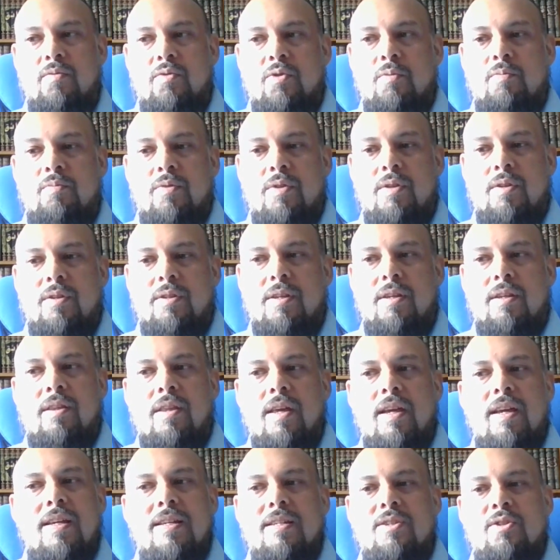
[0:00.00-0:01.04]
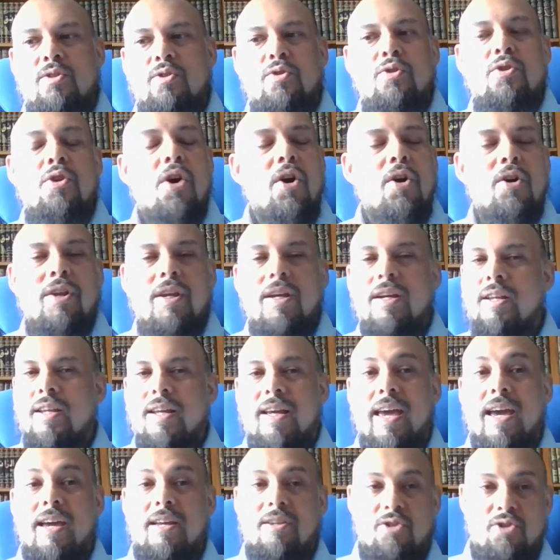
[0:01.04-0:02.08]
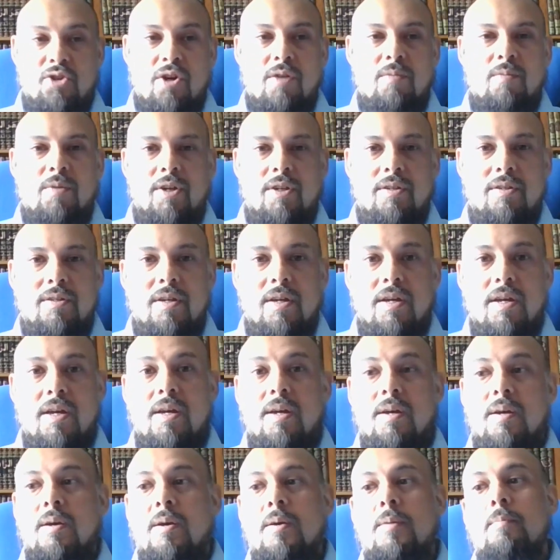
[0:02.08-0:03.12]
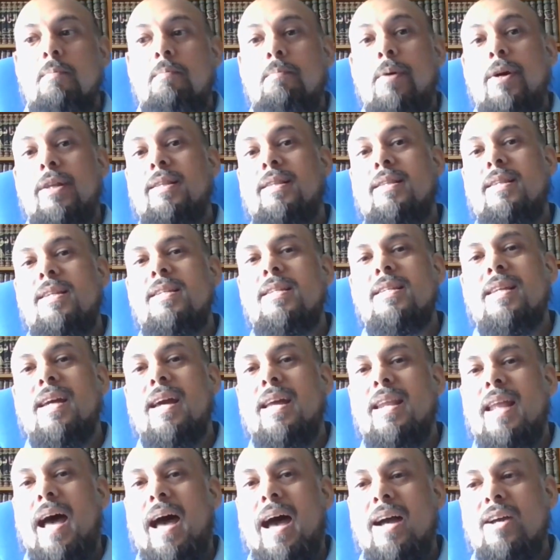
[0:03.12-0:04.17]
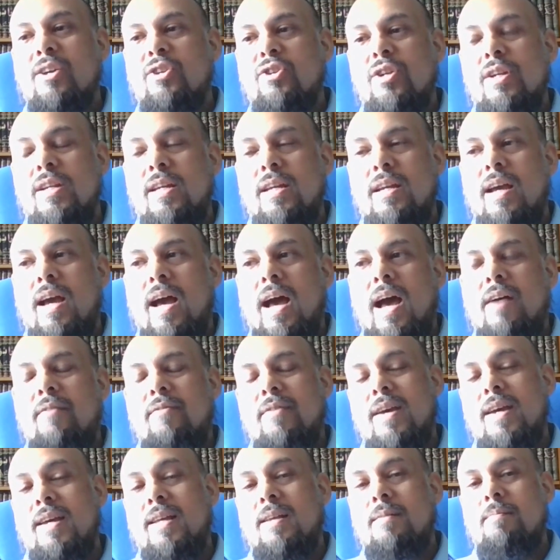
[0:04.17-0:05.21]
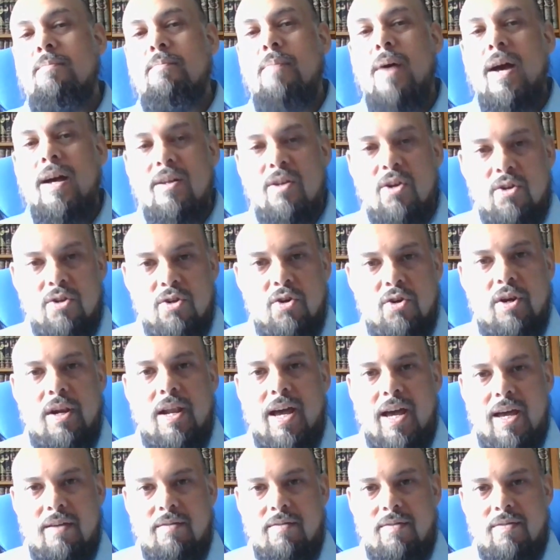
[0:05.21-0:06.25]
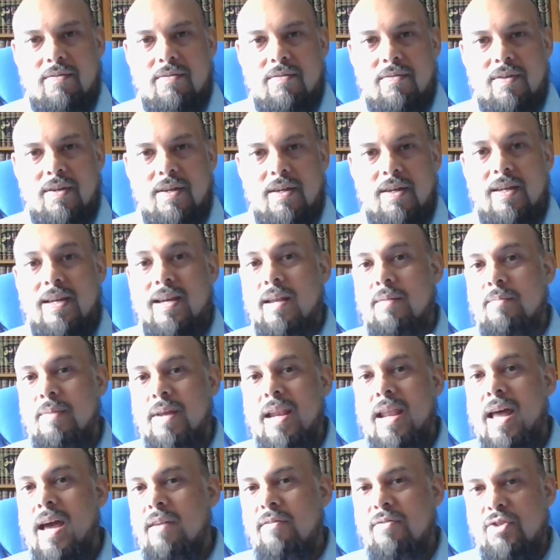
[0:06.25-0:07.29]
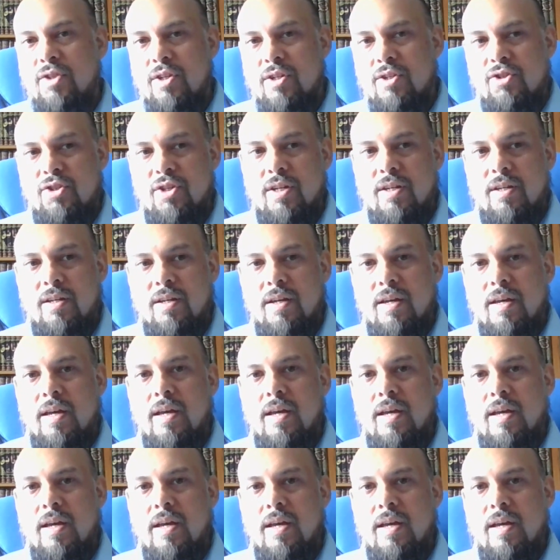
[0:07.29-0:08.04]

the the thing is, you're not only gonna get enjoyment, but this can actually have an impact on your life. It can be life-changing.